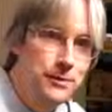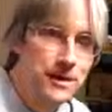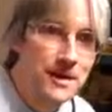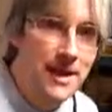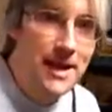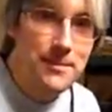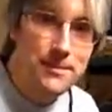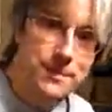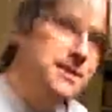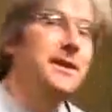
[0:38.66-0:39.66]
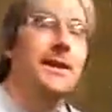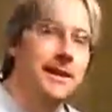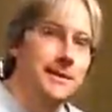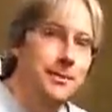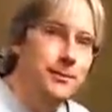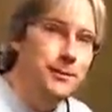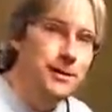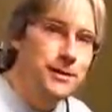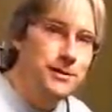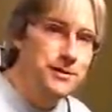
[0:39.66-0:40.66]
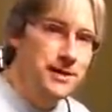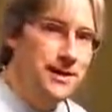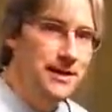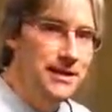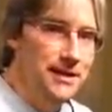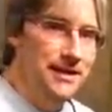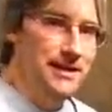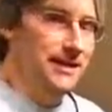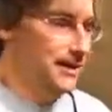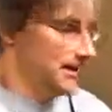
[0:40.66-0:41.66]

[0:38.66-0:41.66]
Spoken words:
King Amps, and I'm here with the new Sky King.